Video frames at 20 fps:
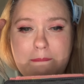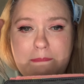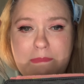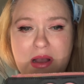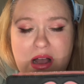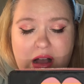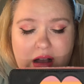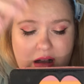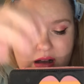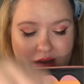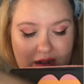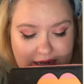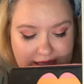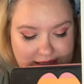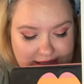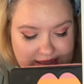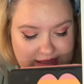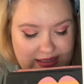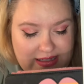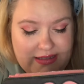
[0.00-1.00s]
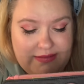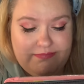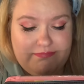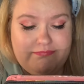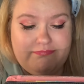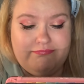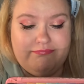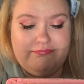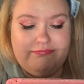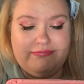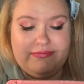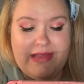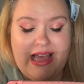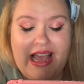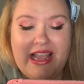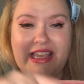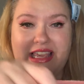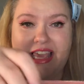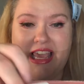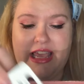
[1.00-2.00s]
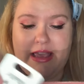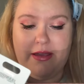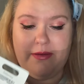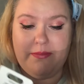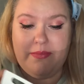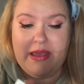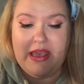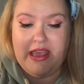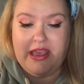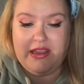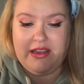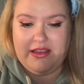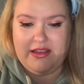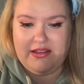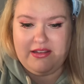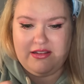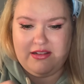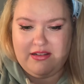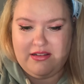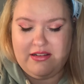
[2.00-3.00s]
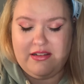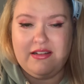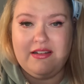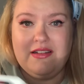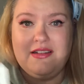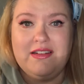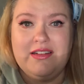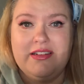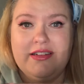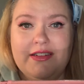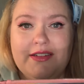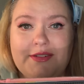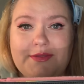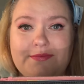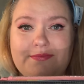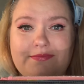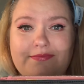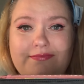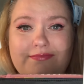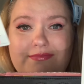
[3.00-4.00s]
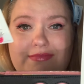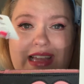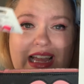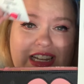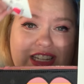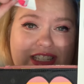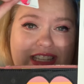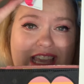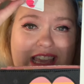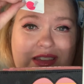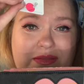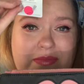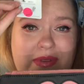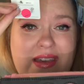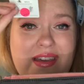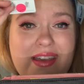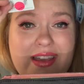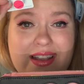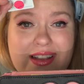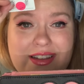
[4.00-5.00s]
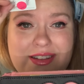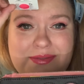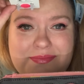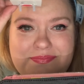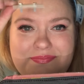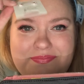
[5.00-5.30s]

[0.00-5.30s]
But honestly, I can't pick. I just can't pick.